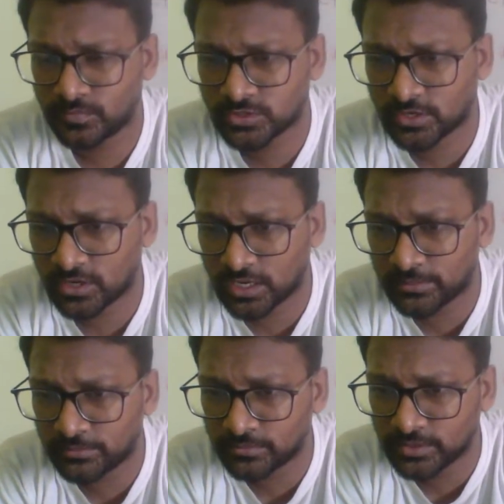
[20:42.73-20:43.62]

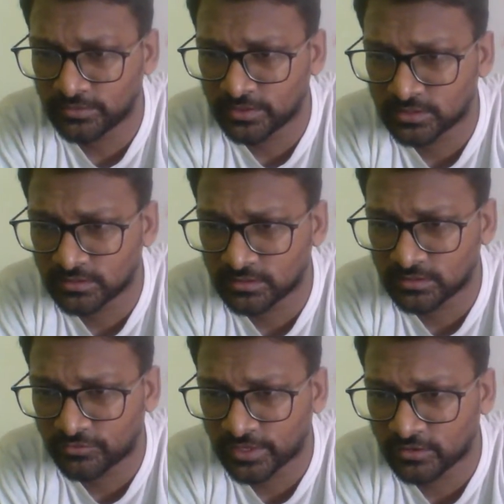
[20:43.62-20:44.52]
I'm giving
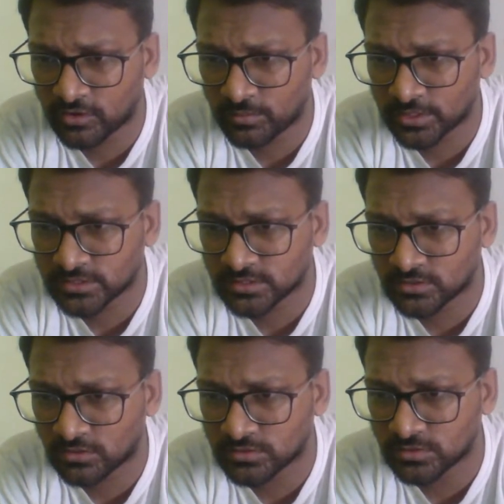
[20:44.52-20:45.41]
the 5 complexes
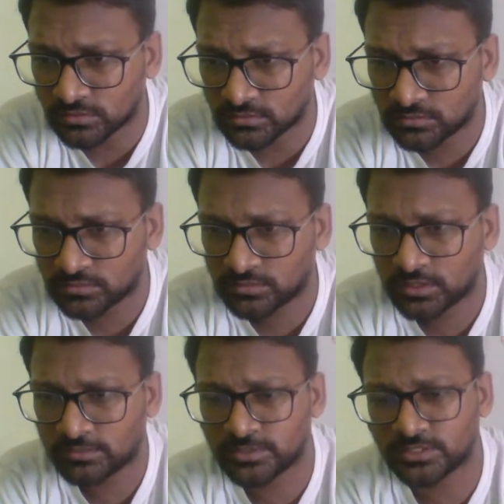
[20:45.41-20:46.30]
also.
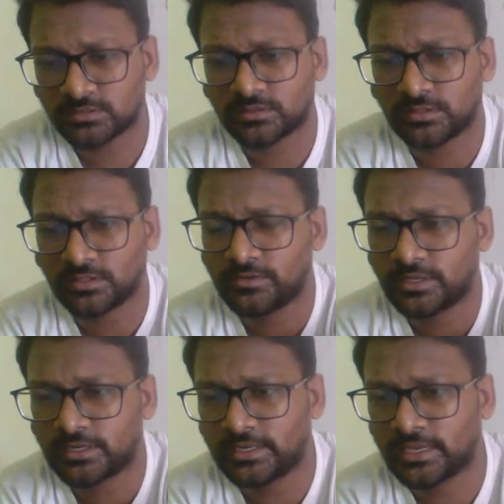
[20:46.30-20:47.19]
I'm just giving
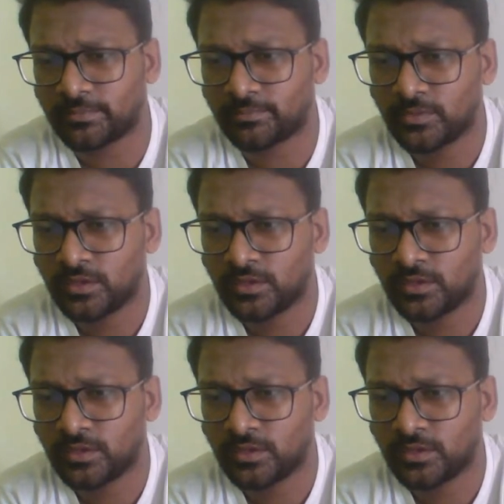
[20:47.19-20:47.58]
a recap.